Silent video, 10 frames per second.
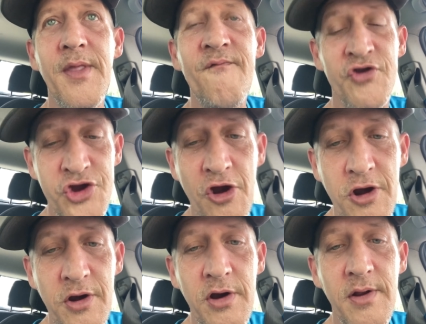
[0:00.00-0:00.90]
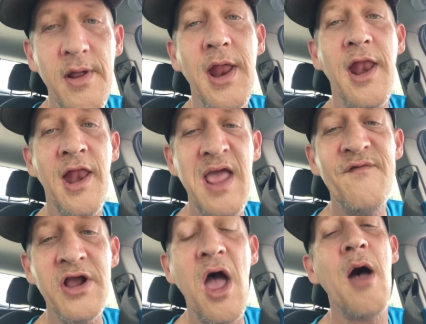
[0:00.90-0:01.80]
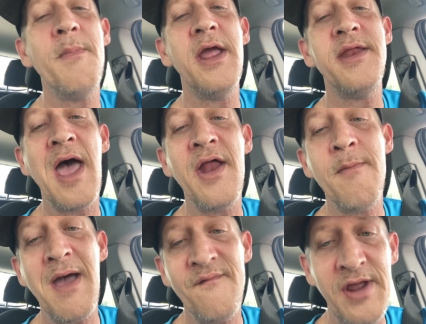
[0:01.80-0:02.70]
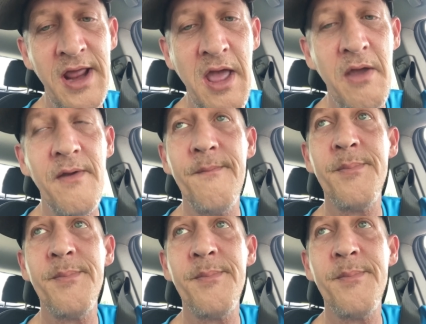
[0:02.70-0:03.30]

for sure, leave a comment down in my video